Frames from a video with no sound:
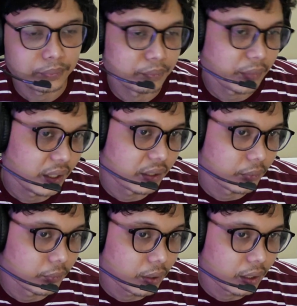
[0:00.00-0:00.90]
make
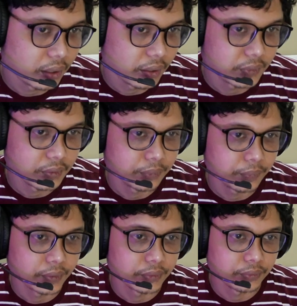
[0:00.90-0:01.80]
y as the
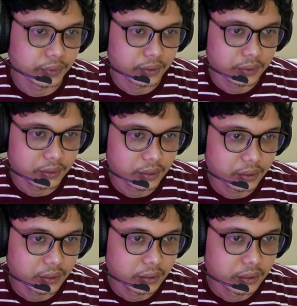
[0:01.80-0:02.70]
first one, and then